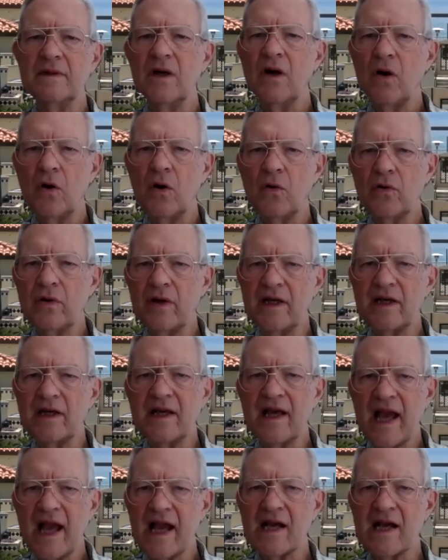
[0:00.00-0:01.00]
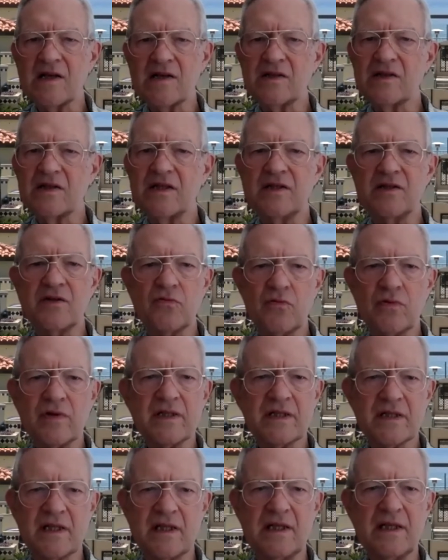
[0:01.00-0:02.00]
Holding cash is
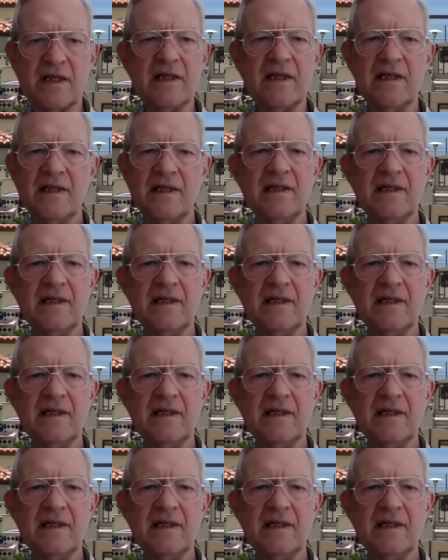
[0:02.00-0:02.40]
risky